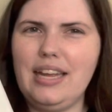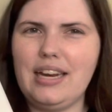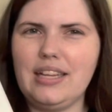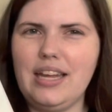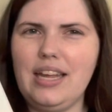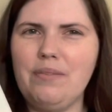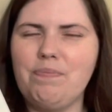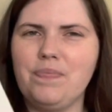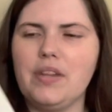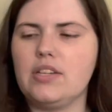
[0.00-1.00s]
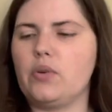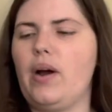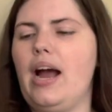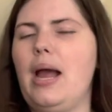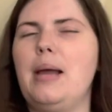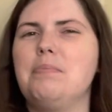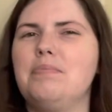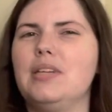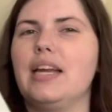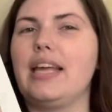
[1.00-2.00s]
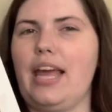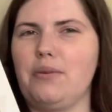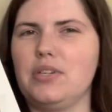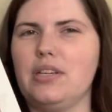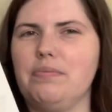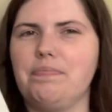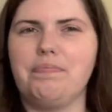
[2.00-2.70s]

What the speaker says: Italy, so I'm gonna count it.